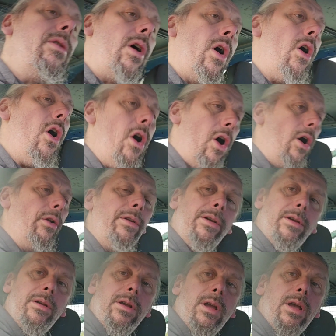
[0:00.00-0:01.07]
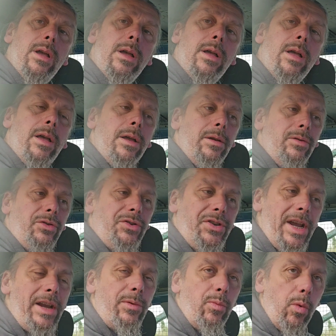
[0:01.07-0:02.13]
The horn
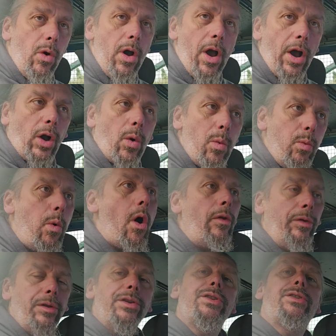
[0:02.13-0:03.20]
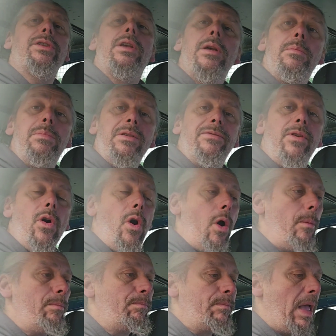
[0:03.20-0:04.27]
did work once
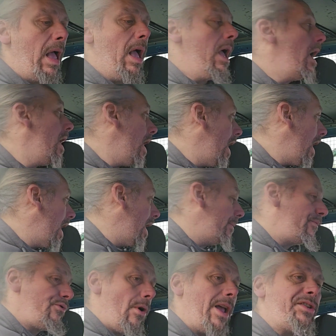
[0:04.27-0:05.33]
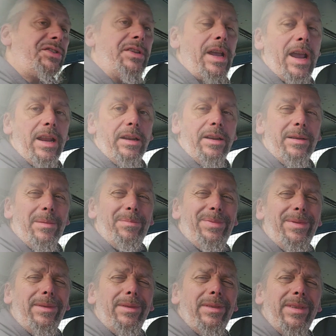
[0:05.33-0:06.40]
before. I pressed it and it did it.
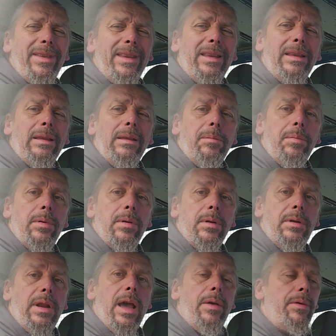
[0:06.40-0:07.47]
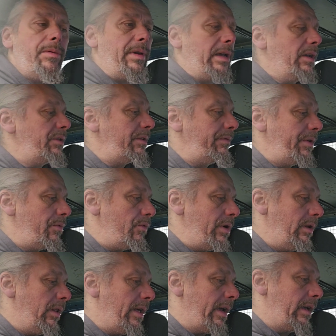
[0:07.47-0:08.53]
Now the thing is, if
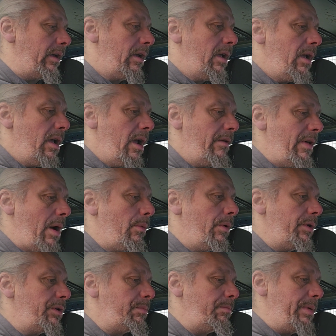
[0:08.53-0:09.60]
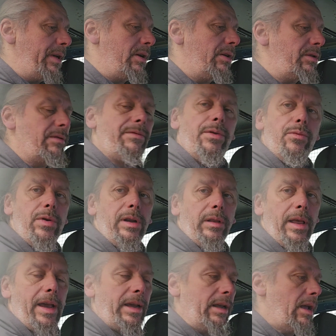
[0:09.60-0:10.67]
that was because of the
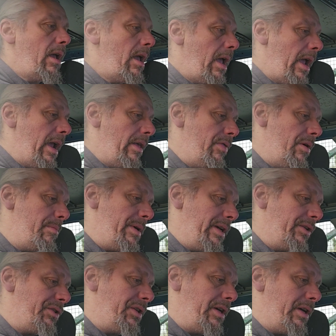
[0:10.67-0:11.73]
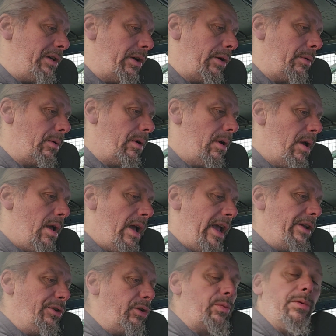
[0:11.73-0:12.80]
relay in the BCU,
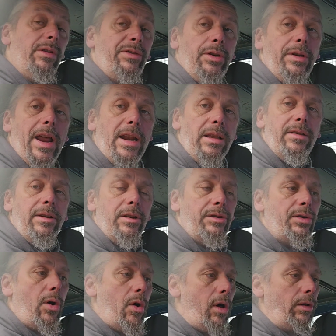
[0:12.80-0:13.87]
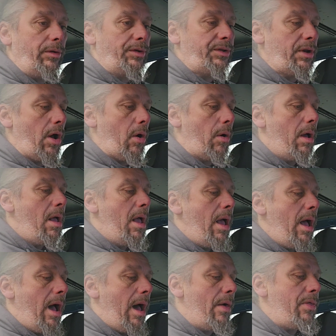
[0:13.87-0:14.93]
it just wouldn't have done anything at all. So
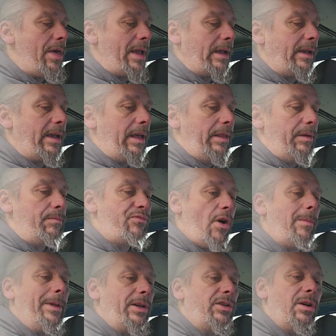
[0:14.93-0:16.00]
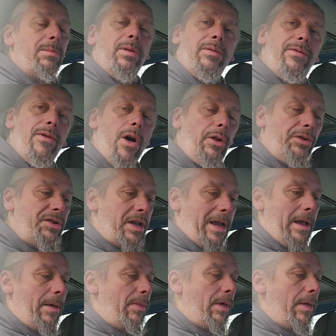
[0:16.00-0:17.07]
I think it probably double fault
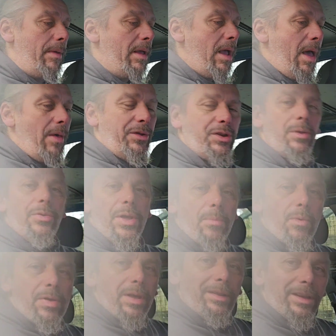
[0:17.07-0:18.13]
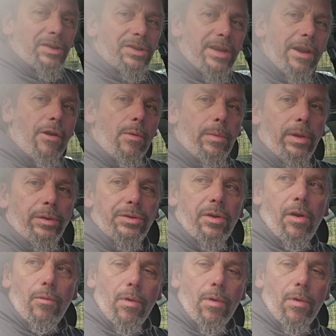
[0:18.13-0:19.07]
here, that something within the steering wheel is not